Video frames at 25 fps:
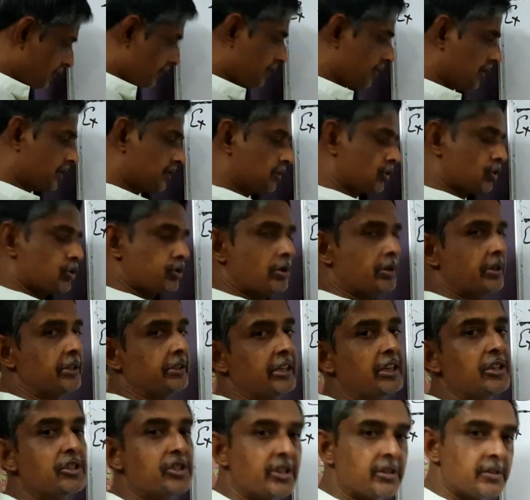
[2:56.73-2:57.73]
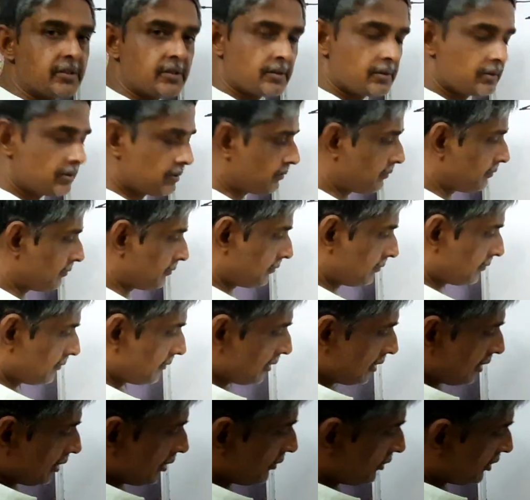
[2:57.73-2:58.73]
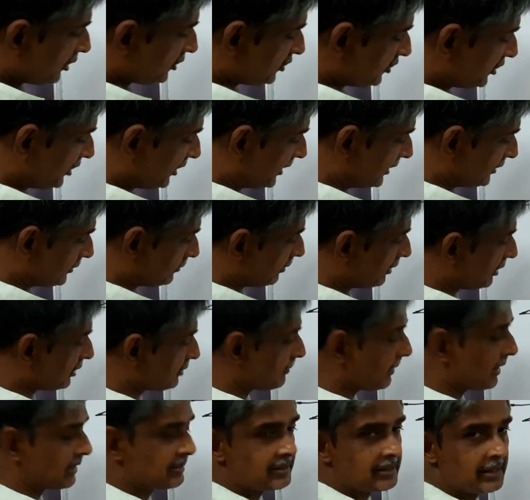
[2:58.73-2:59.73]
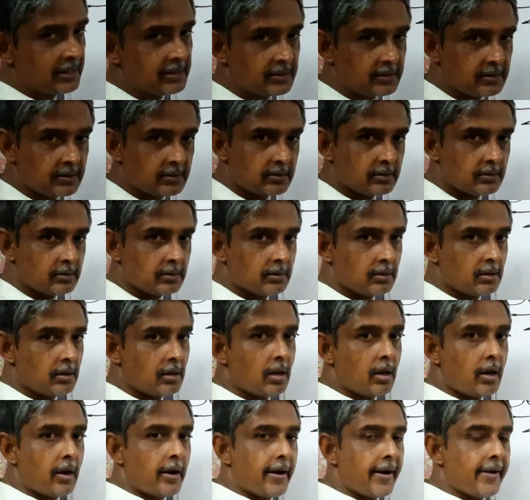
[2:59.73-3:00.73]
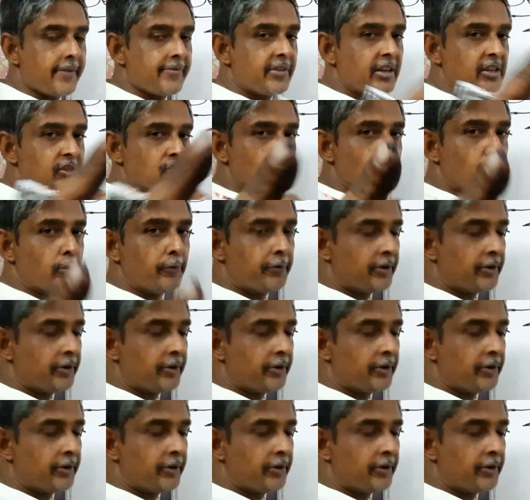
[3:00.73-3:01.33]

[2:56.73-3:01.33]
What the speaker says: First, we show the tensions. This string S1 is massless. And there is no